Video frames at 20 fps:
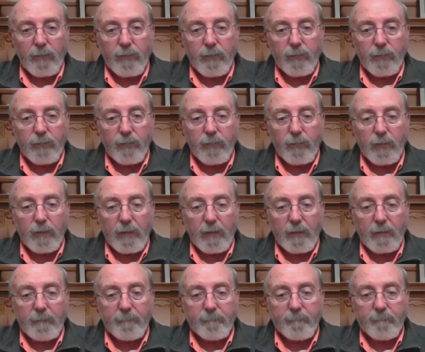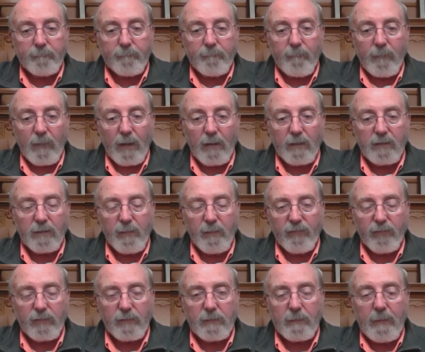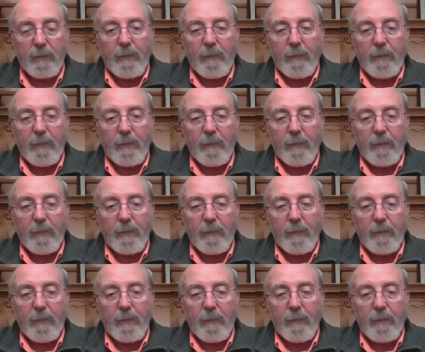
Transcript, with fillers: through some efforts.